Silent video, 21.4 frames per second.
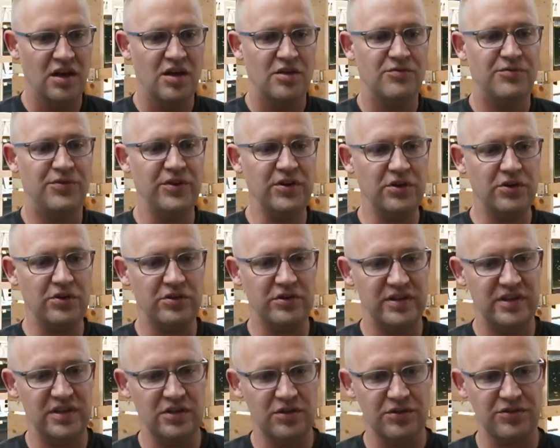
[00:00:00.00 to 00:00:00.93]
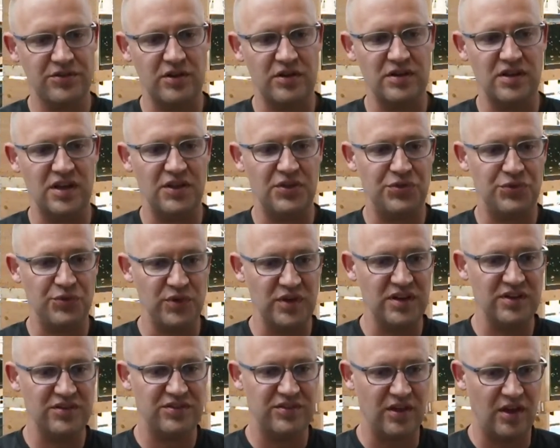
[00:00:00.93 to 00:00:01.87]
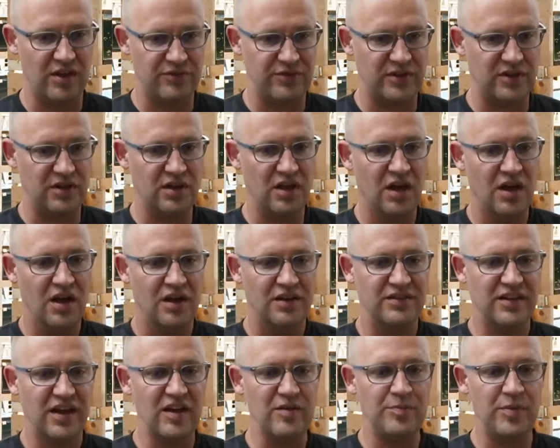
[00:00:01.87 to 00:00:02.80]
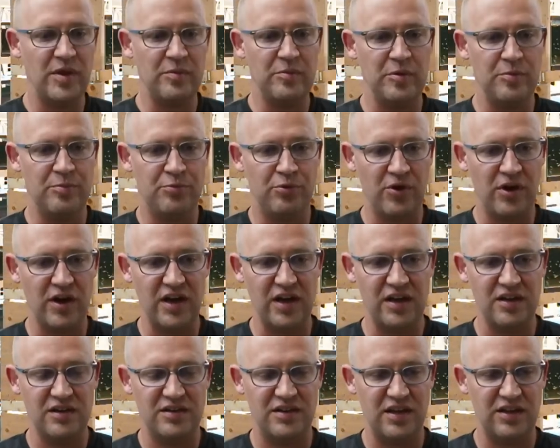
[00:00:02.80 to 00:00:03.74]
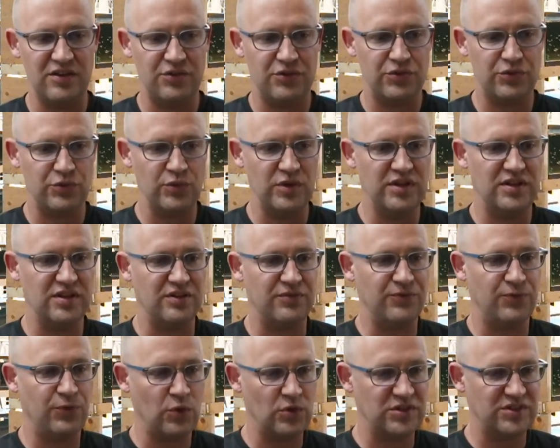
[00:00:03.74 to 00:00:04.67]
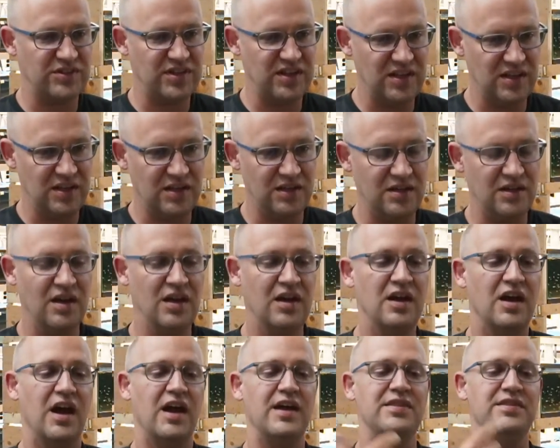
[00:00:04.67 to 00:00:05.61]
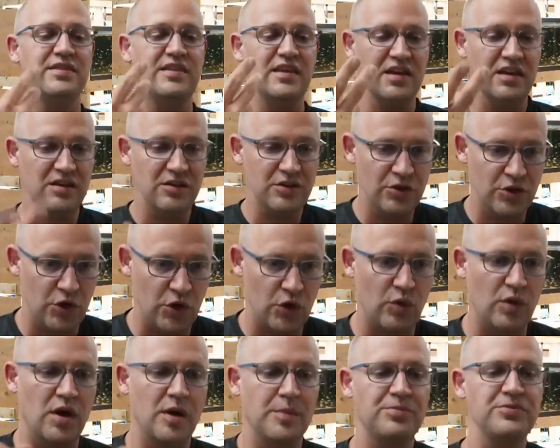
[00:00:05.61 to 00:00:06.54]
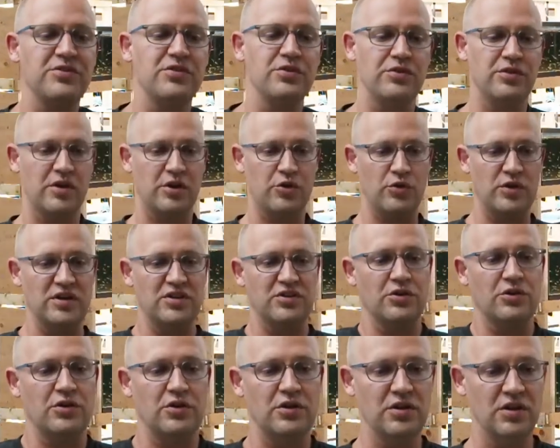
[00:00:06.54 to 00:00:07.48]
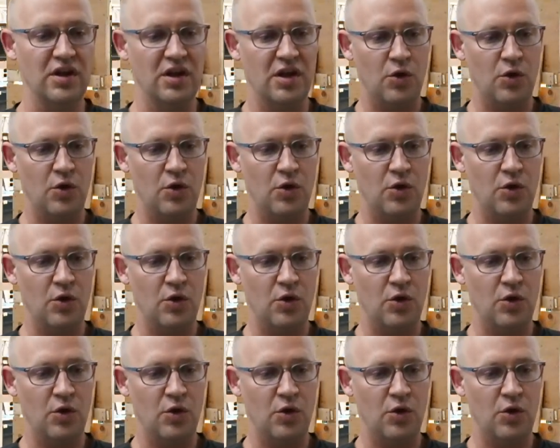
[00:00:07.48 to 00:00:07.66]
Vinegar eels on day 3 to 7, live baby brine days 3 to 14, and then you go up to the Grindle,